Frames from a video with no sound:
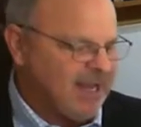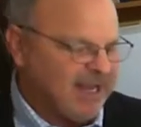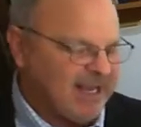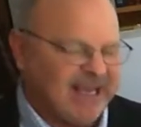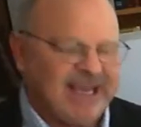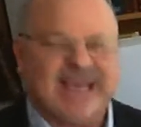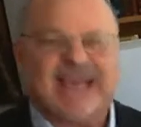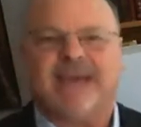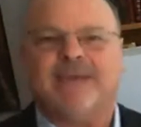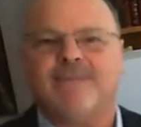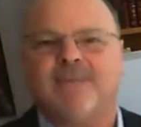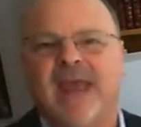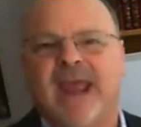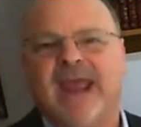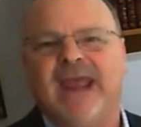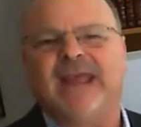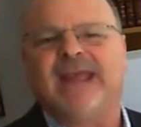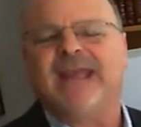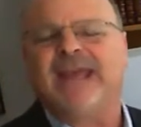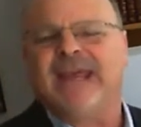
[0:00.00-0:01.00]
He
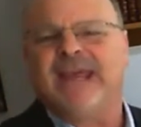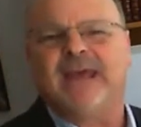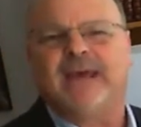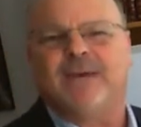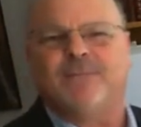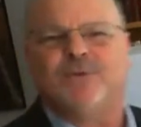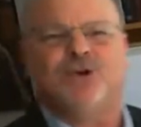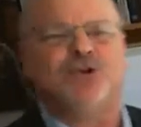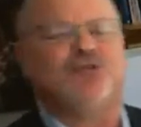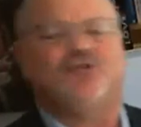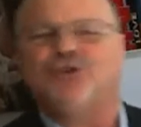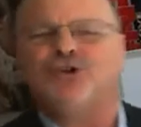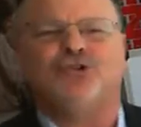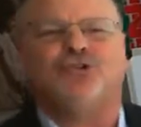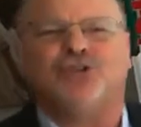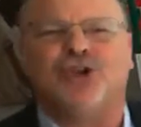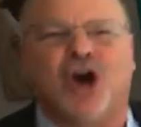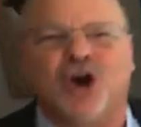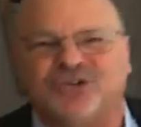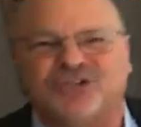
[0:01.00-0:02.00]
made him who
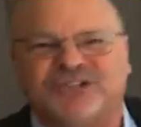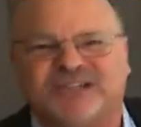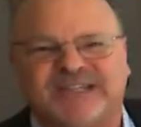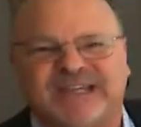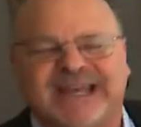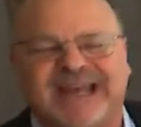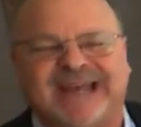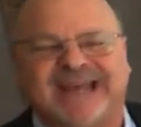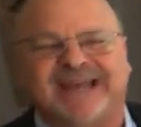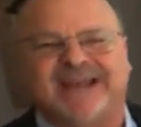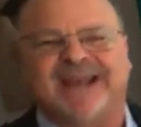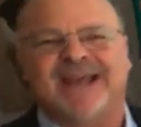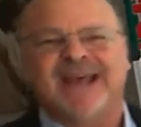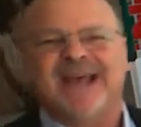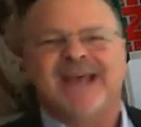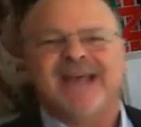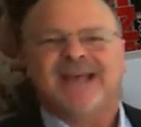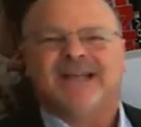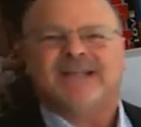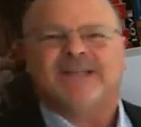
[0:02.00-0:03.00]
knew no sin
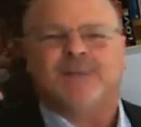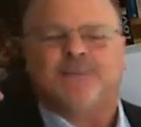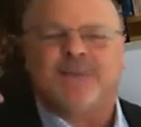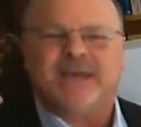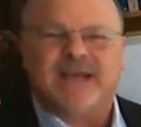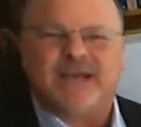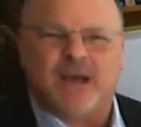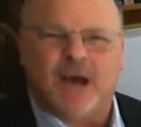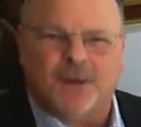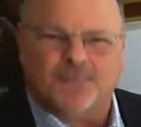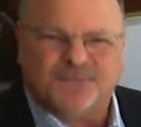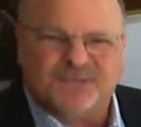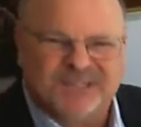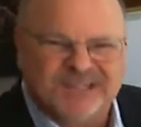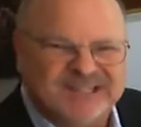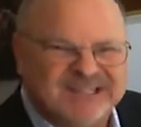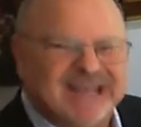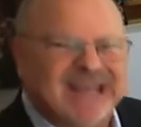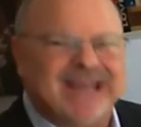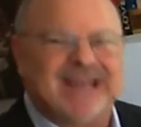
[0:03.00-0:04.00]
to become
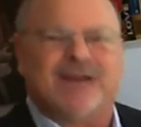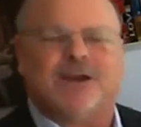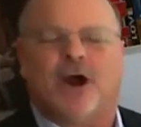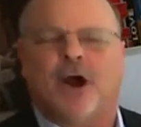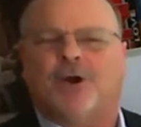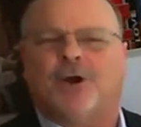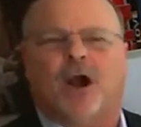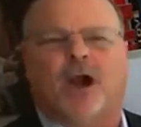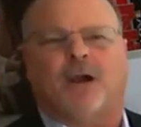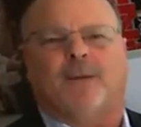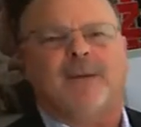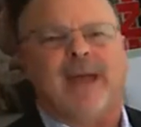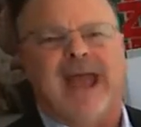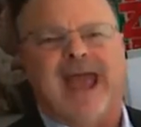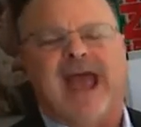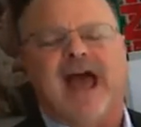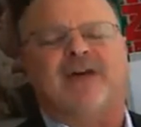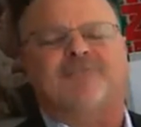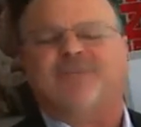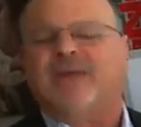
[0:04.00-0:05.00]
sin on our
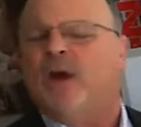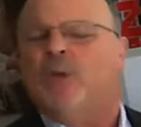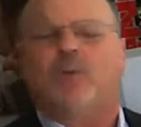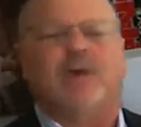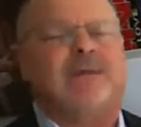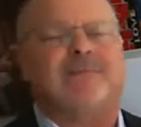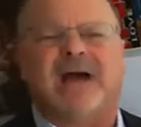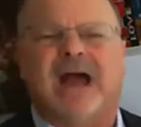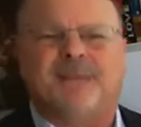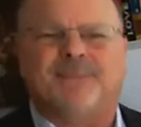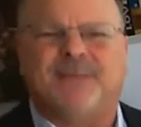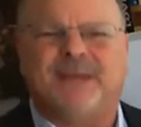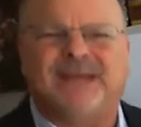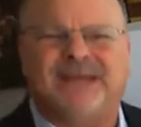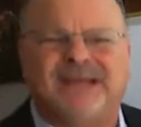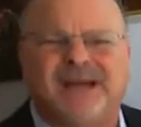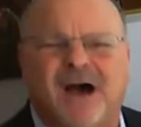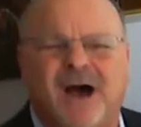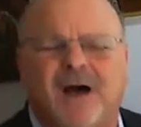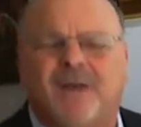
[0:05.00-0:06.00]
behalf that we might
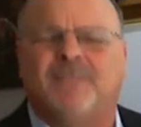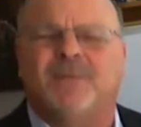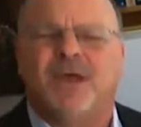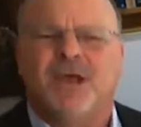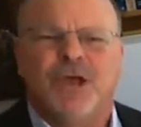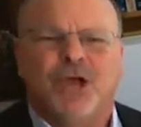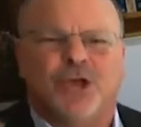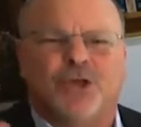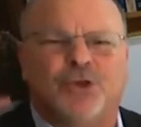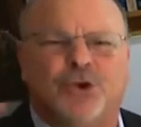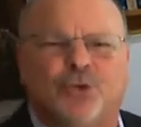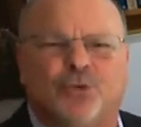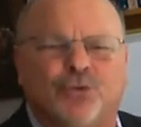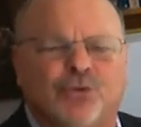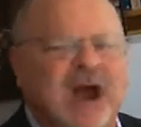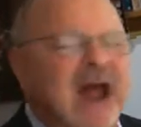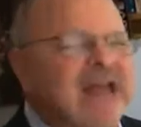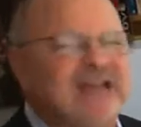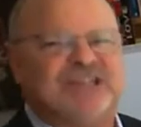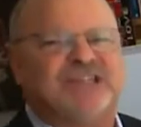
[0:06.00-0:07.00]
become the
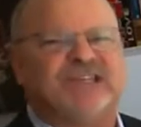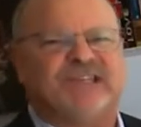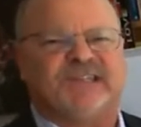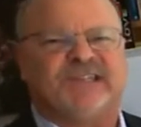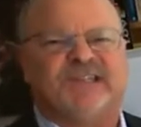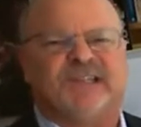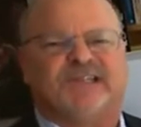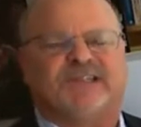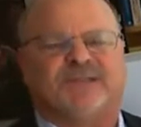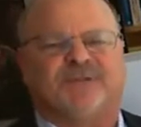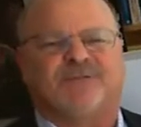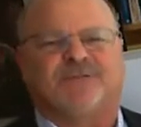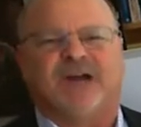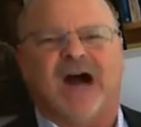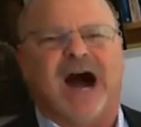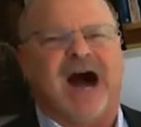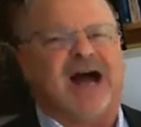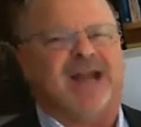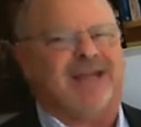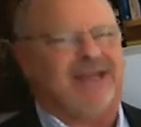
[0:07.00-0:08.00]
righteousness of
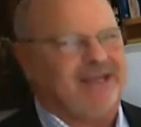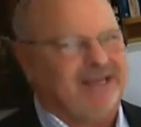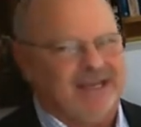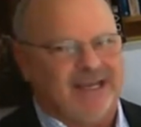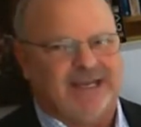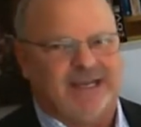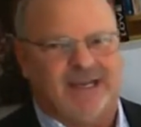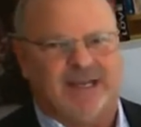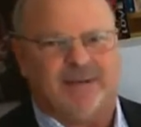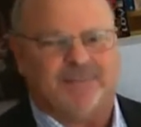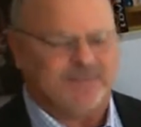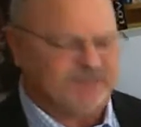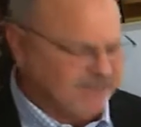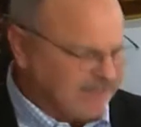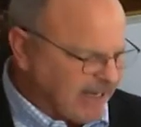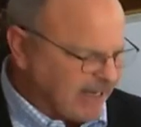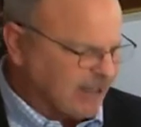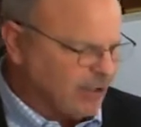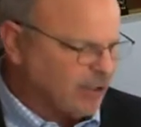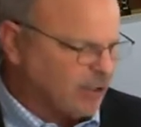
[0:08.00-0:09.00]
God in him.
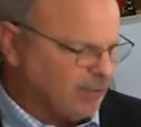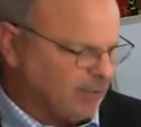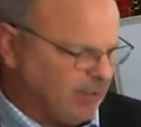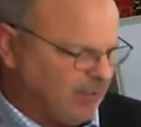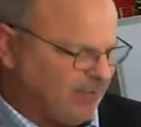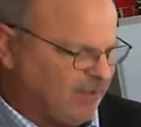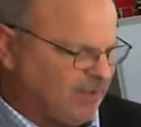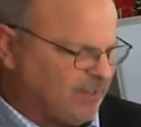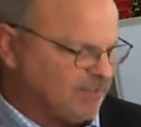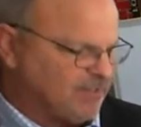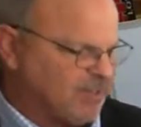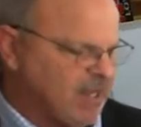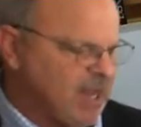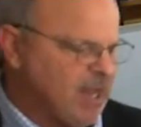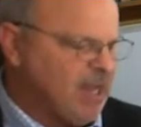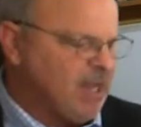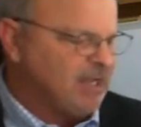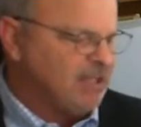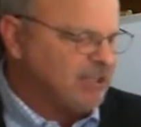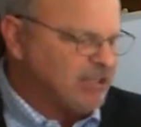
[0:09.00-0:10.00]
Second Corinthians
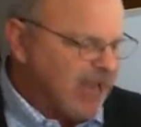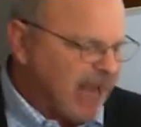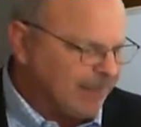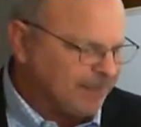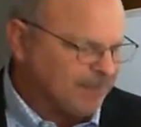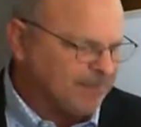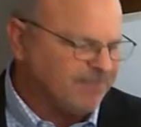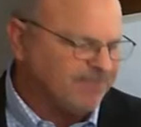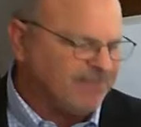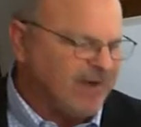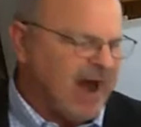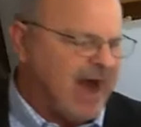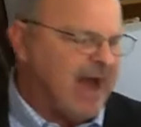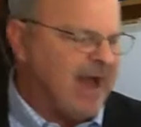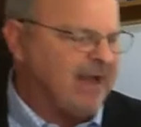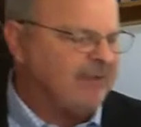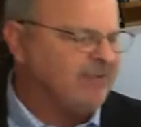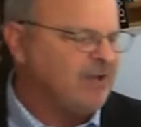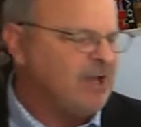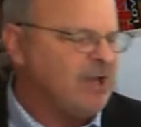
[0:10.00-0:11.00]
chapter
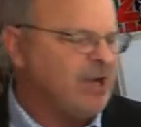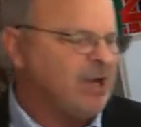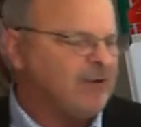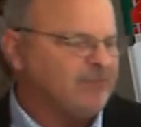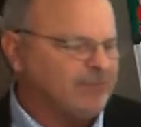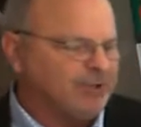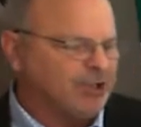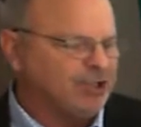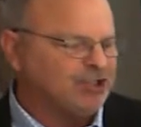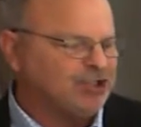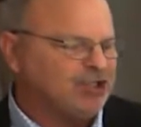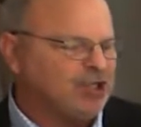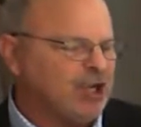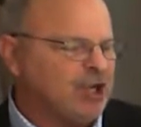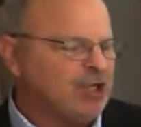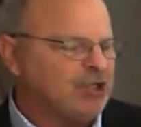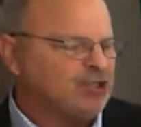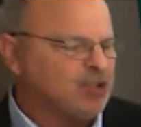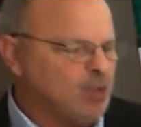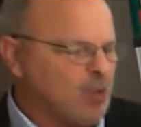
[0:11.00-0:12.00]
5 verse
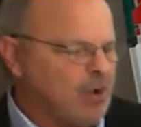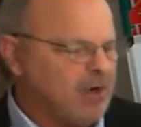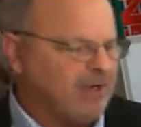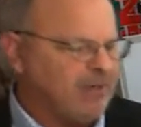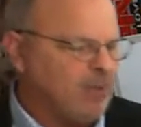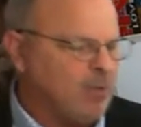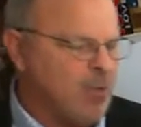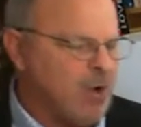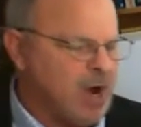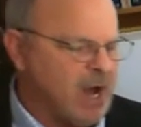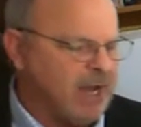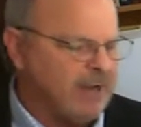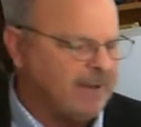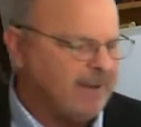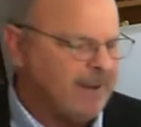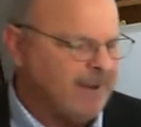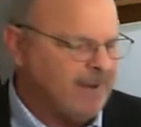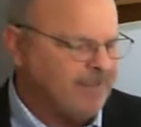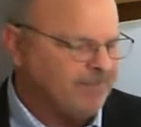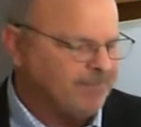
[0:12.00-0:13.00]
21.
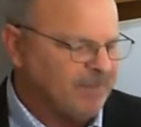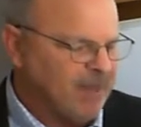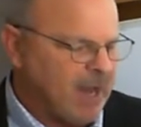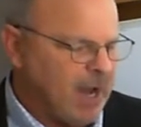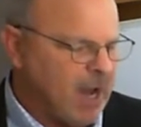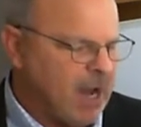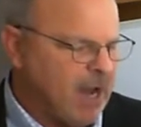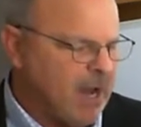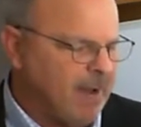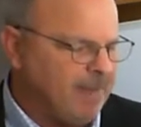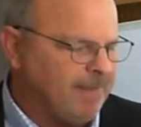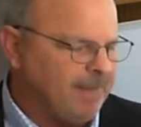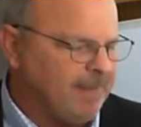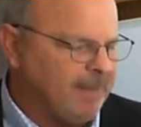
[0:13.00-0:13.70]
Um,